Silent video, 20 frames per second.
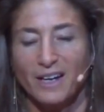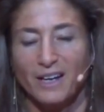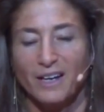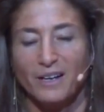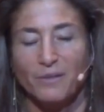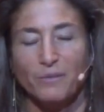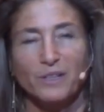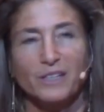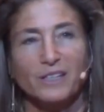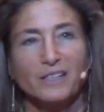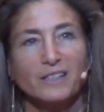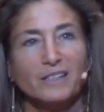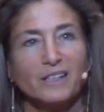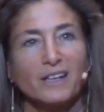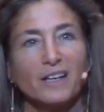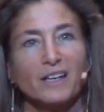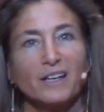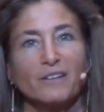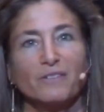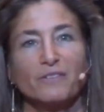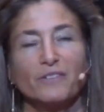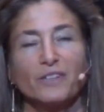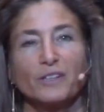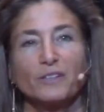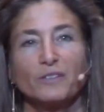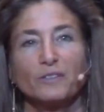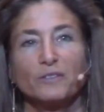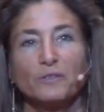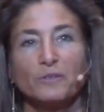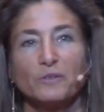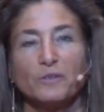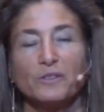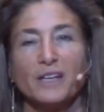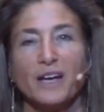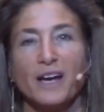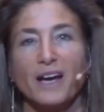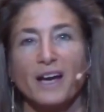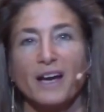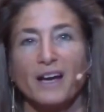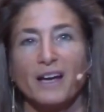and we need to kind of include
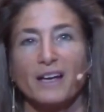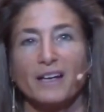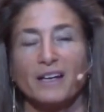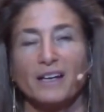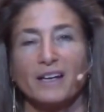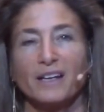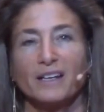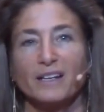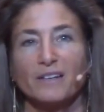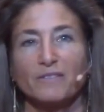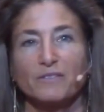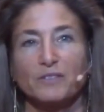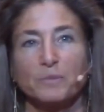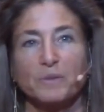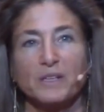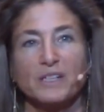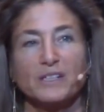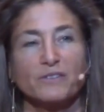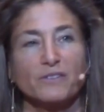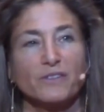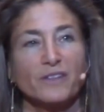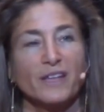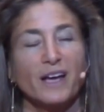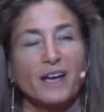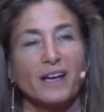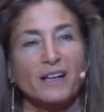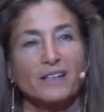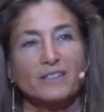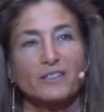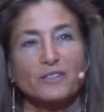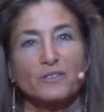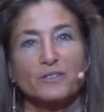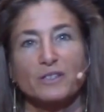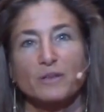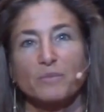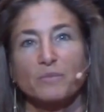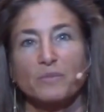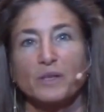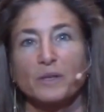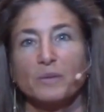that and give space for that so
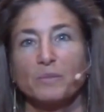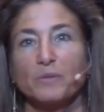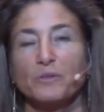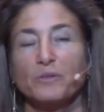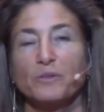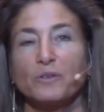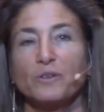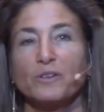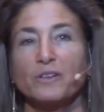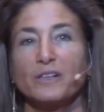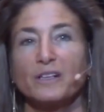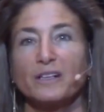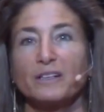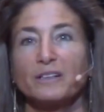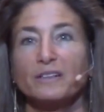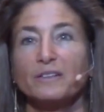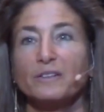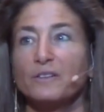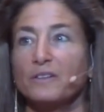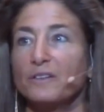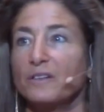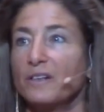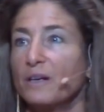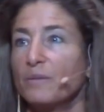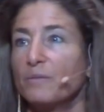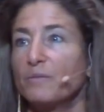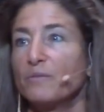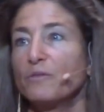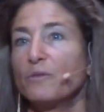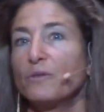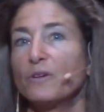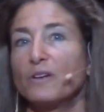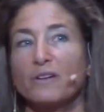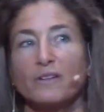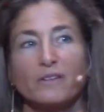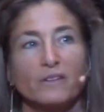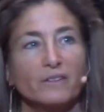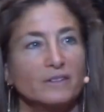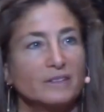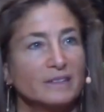something pure and clear come forth.
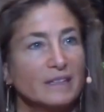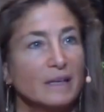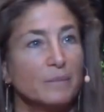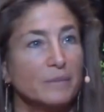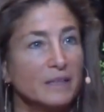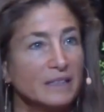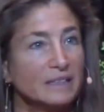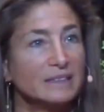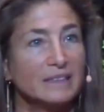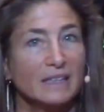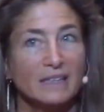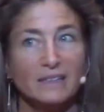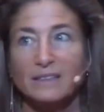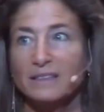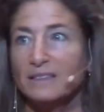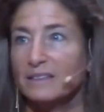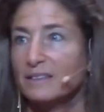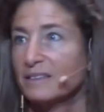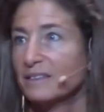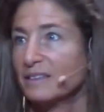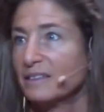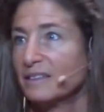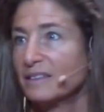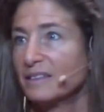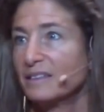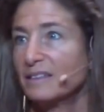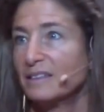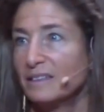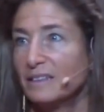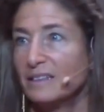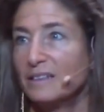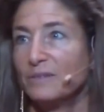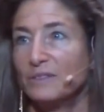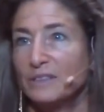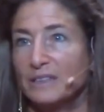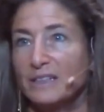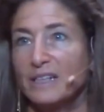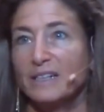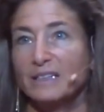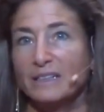Does that make sense? That it
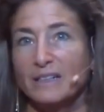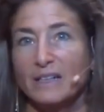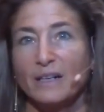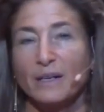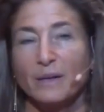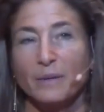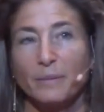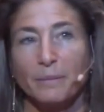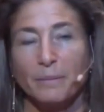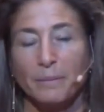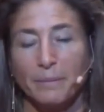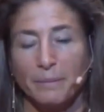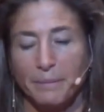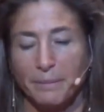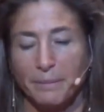would take time?